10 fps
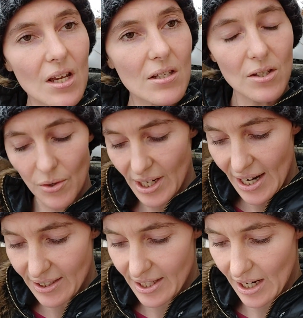So the
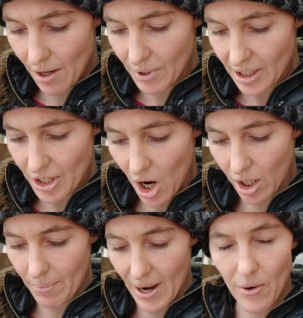next thing I want to
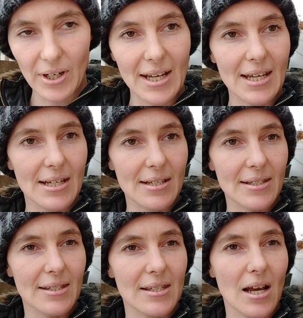talk about
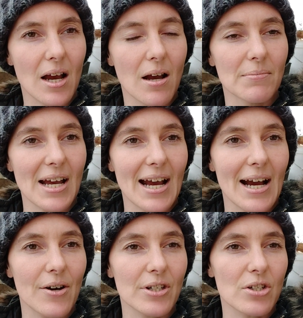is
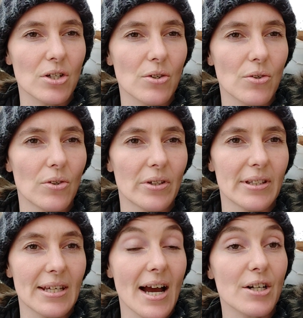how to do
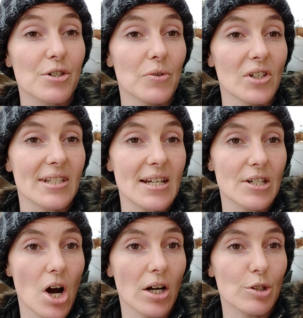the actual
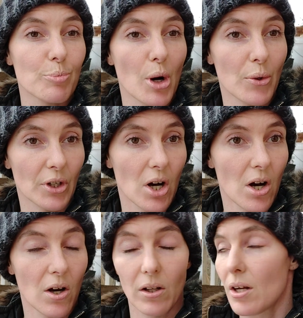detox
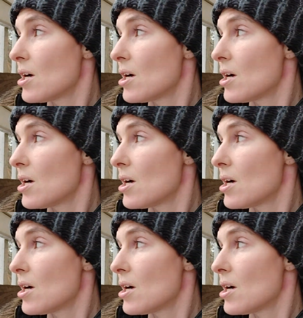protocol.